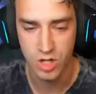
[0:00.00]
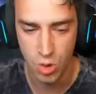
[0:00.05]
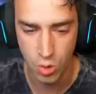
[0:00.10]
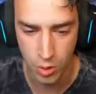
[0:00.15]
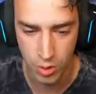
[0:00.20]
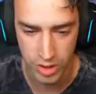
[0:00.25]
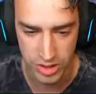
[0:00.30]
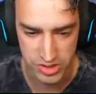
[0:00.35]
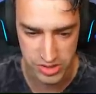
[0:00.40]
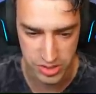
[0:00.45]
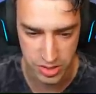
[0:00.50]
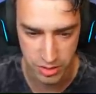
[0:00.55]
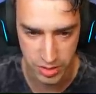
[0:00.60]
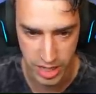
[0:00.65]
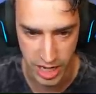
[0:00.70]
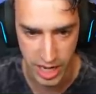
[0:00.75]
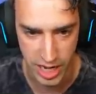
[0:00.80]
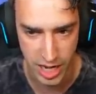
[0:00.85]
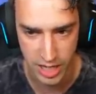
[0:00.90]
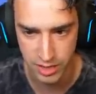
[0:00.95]
Course.
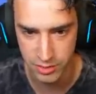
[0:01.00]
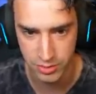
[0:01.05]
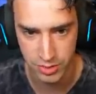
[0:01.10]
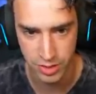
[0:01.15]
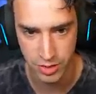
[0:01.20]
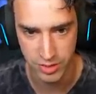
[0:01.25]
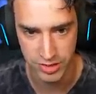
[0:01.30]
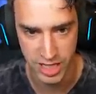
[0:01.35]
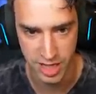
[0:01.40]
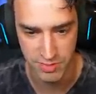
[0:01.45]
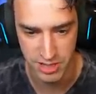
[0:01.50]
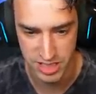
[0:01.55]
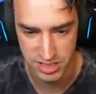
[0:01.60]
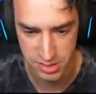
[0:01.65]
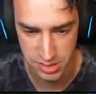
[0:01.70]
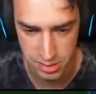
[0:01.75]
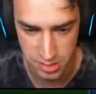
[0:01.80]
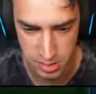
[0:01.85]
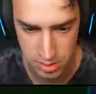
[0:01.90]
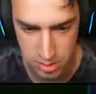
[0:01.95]
Okay, I don't know what that means.